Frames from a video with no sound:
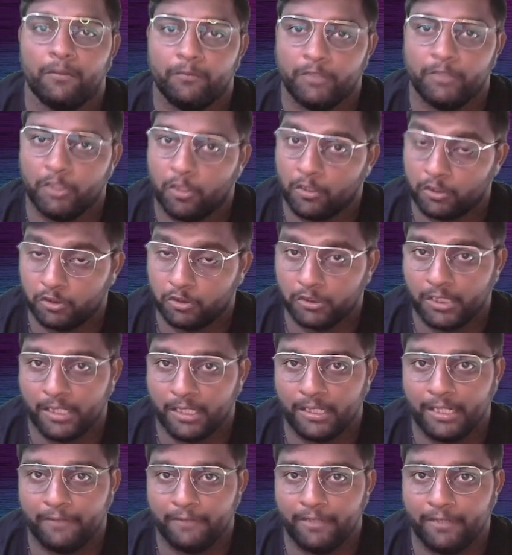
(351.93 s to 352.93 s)
your
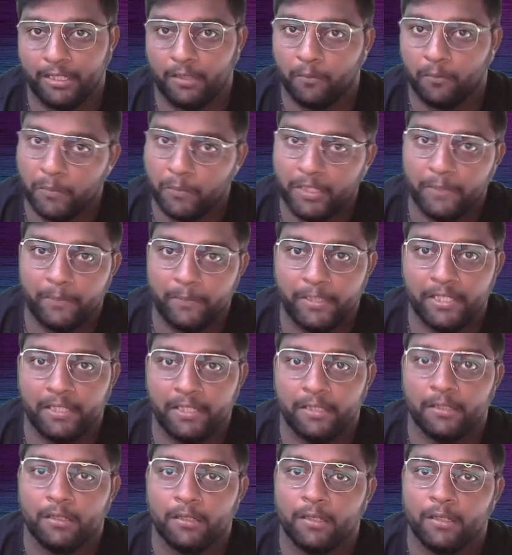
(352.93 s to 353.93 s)
sugar level,
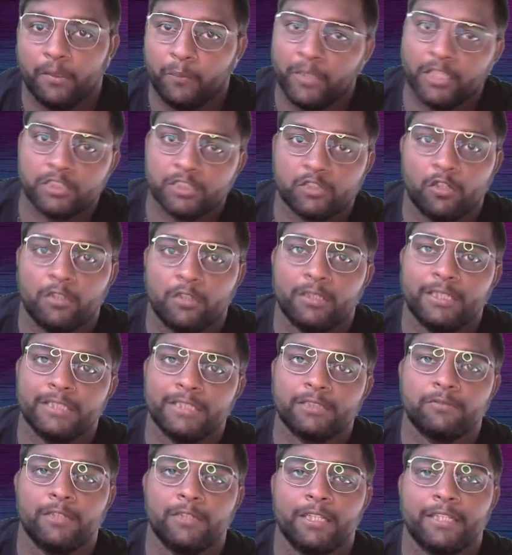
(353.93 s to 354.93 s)
BP. Based on
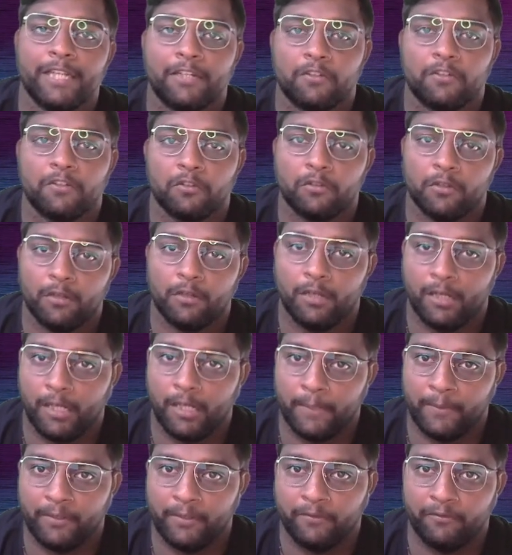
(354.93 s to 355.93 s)
this, we'll get to know.
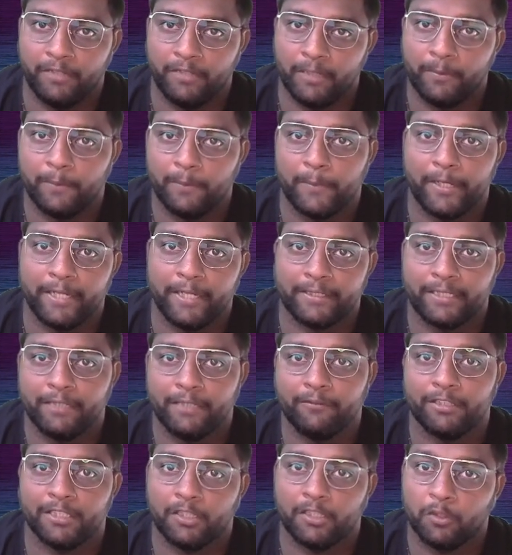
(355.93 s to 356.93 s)
We'll be
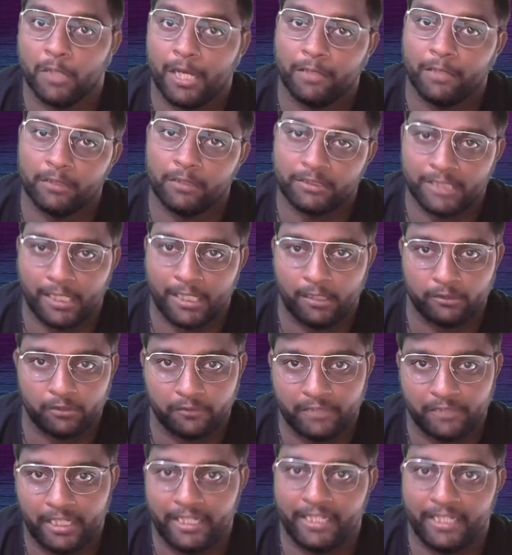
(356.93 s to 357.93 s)
predicting whether you have the chance
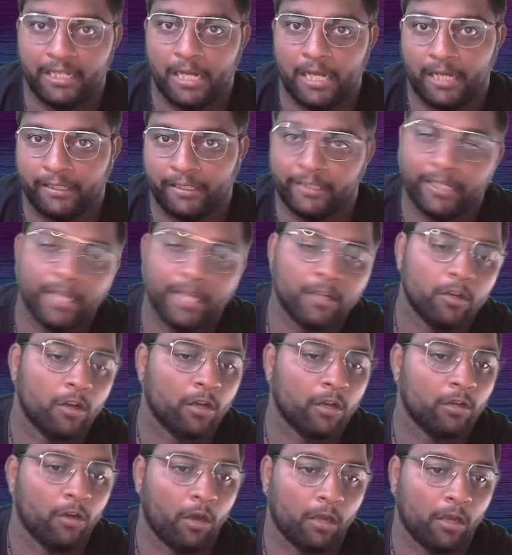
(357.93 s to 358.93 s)
of getting heart attack
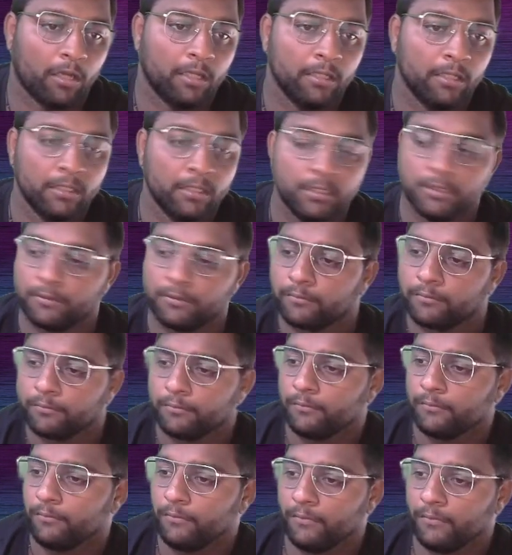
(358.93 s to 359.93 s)
or not.
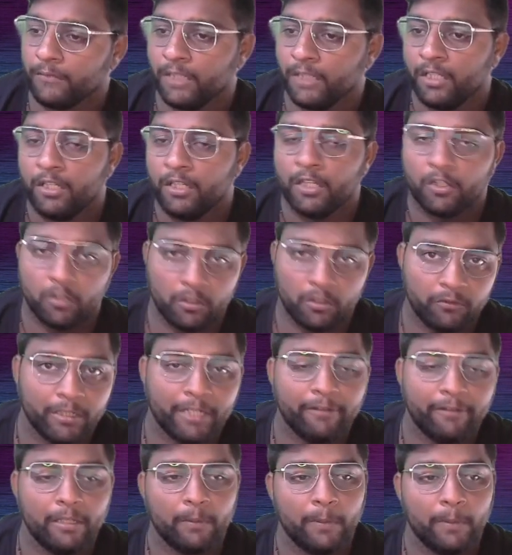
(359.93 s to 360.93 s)
Don't
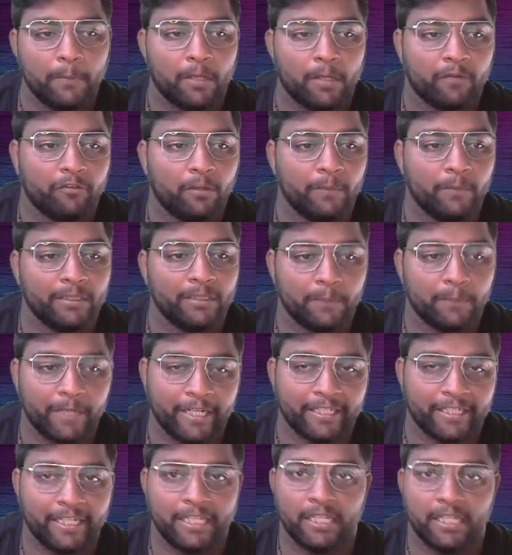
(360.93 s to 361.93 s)
worry, we'll be performing the
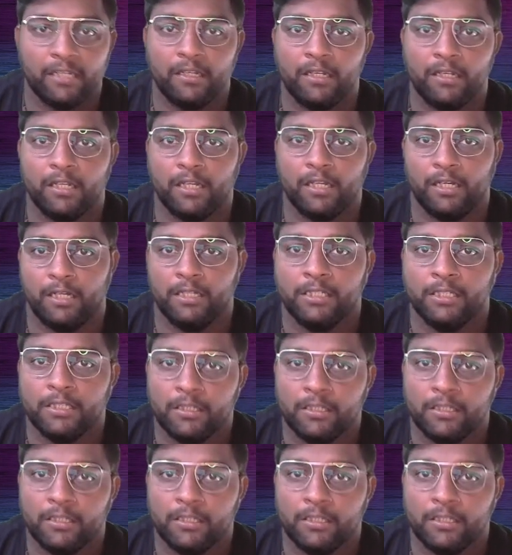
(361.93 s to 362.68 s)
practical